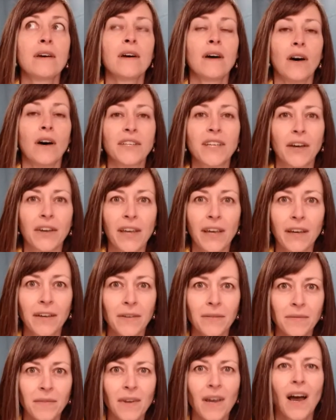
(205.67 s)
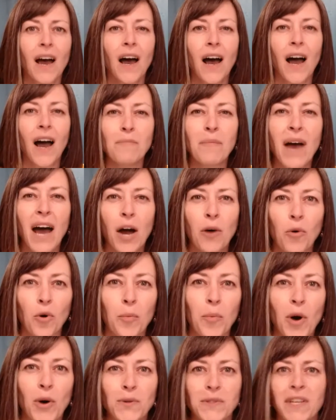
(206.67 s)
I'll tell you, I'm power
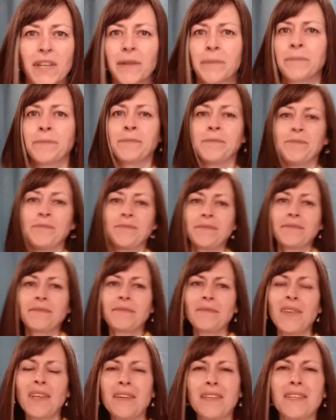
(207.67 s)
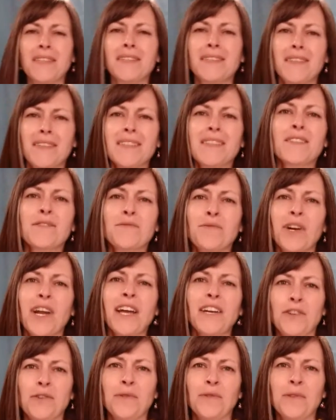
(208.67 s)
posing. This is what
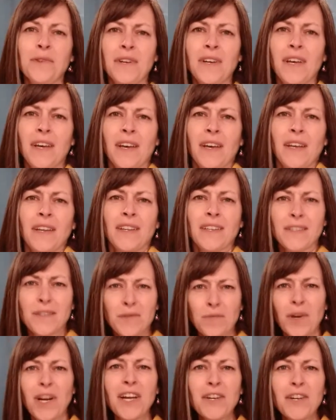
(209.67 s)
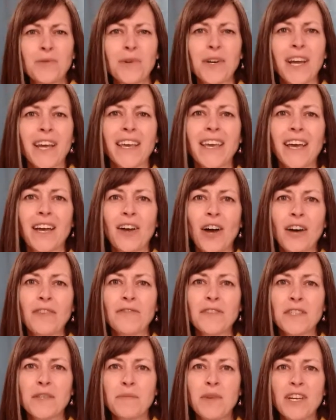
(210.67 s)
I do. This is what I do when I kick off
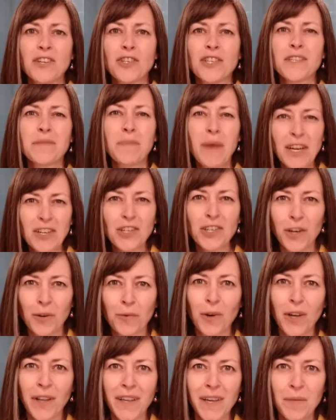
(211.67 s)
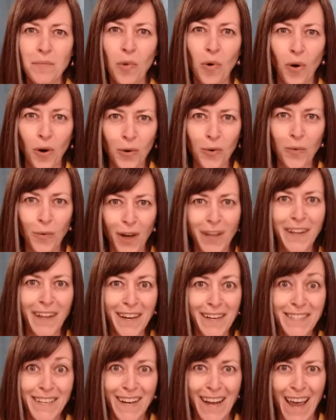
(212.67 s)
a speech, especially a really important one
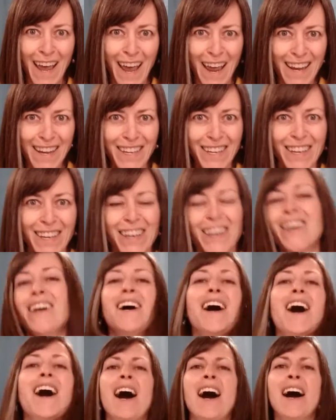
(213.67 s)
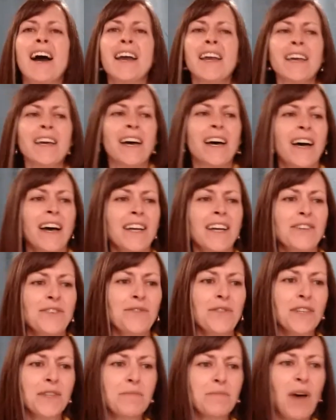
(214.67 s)
like today. I do
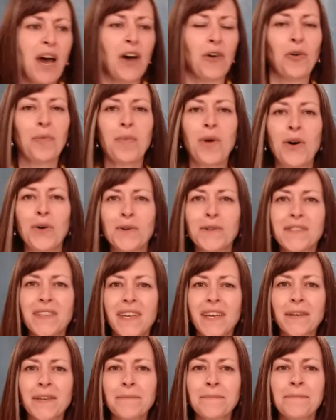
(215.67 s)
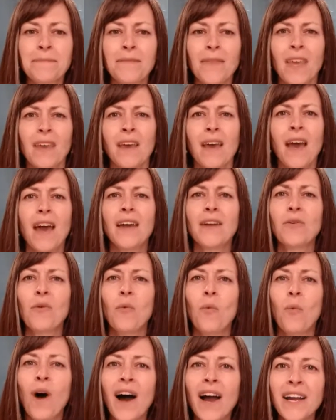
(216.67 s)
this power pose thing. And
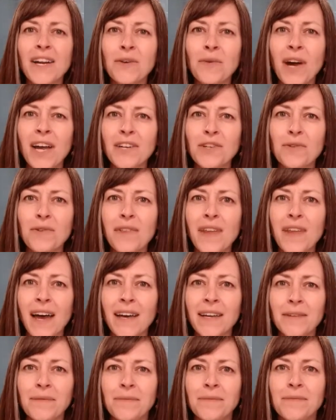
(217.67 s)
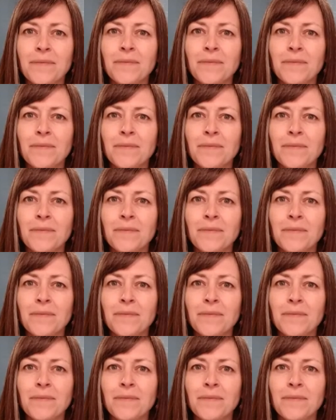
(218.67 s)
why do I do that?